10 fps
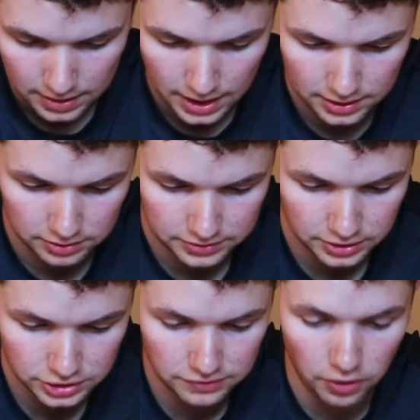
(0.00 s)
and it'll
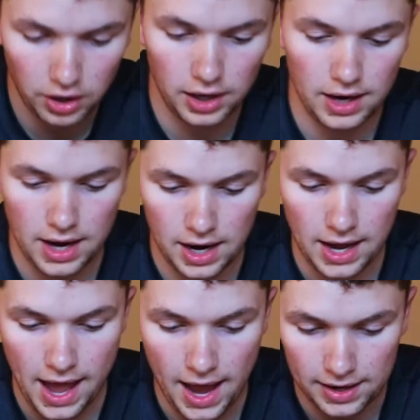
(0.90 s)
search for it and
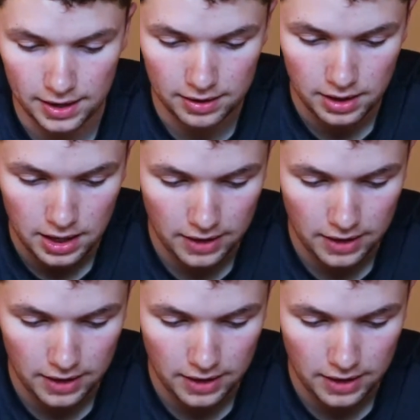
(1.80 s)
add it.